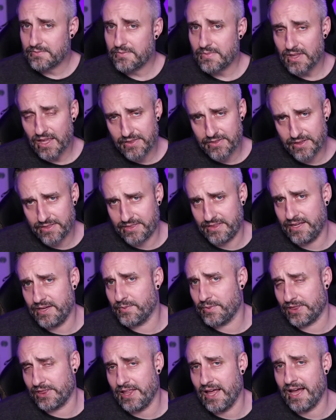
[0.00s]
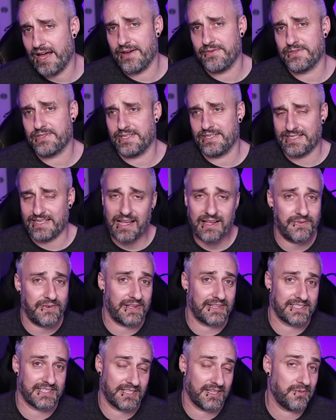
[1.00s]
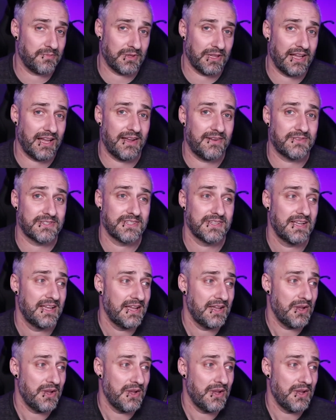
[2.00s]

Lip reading: The thing with lives is I've had some lives